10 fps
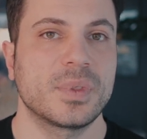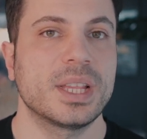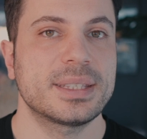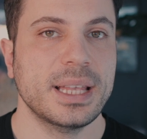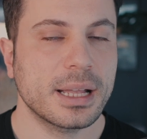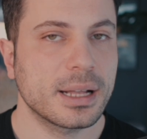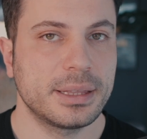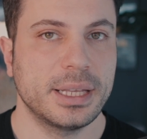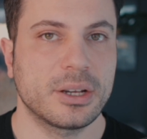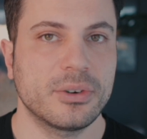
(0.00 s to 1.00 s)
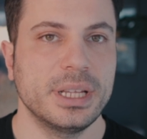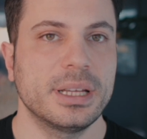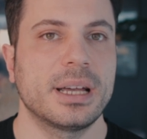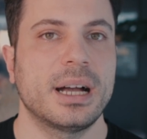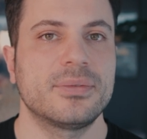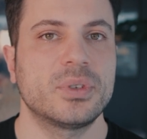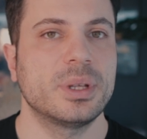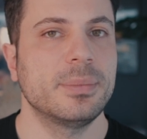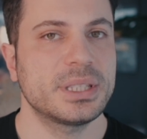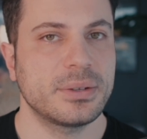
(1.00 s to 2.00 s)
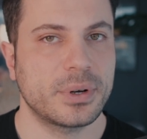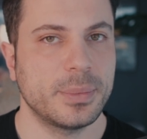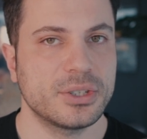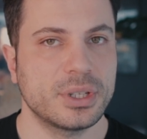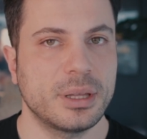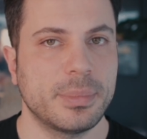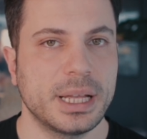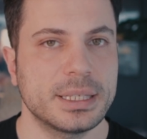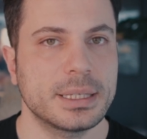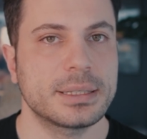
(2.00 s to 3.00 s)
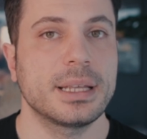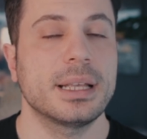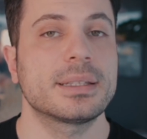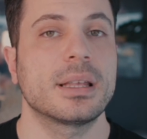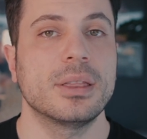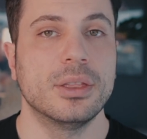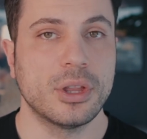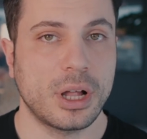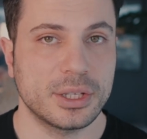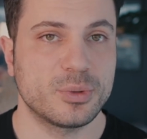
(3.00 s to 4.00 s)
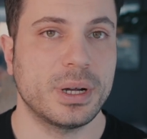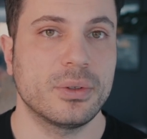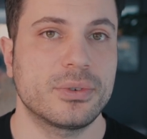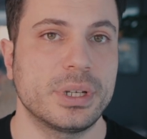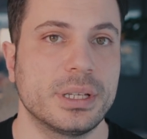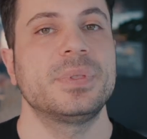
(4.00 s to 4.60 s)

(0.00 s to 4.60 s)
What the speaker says: The second category, after the misinformation and biases, is knowledge boundary.